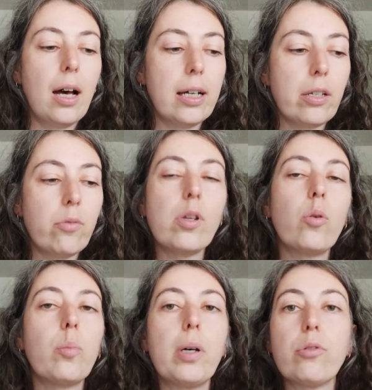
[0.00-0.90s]
I don't
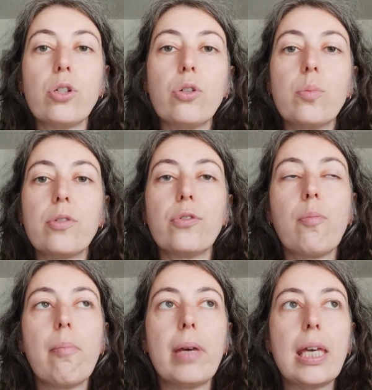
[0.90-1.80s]
know about you, but for
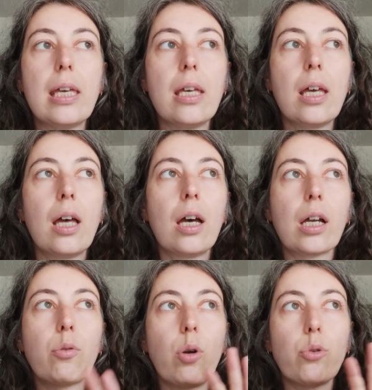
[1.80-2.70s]
me,
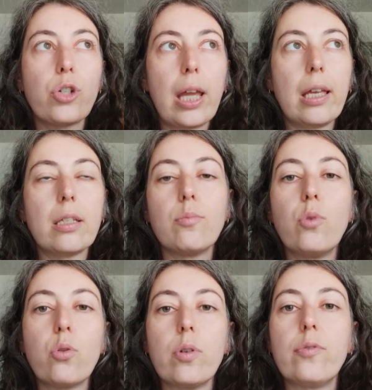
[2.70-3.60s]
crochet is
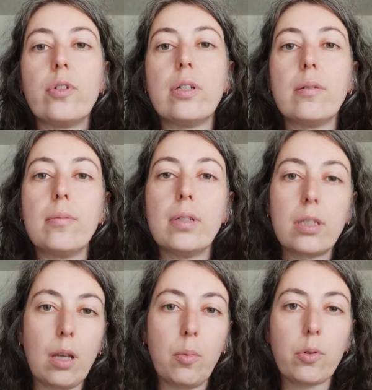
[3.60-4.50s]
more of a
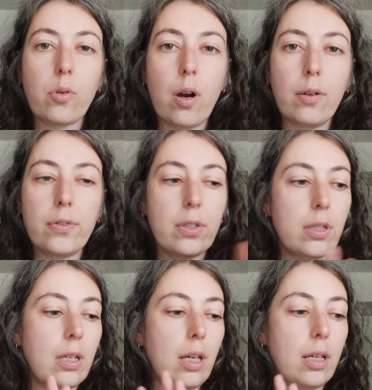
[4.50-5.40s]
summer craft
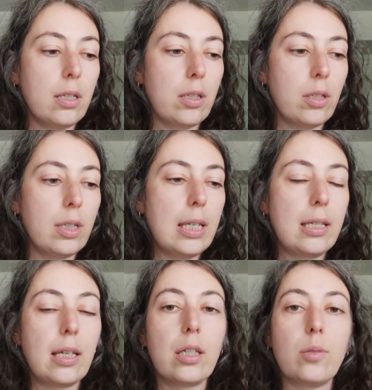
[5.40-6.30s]
and
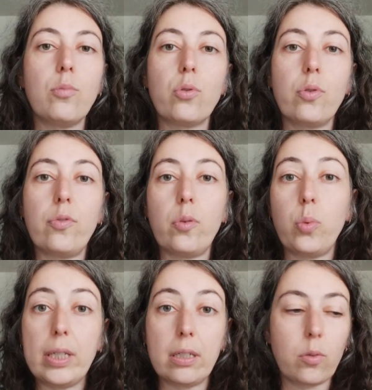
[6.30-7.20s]
knitting is more of a
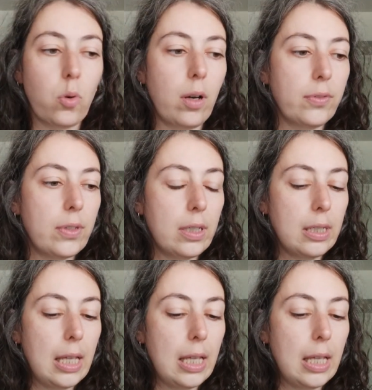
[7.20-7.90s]
winter craft.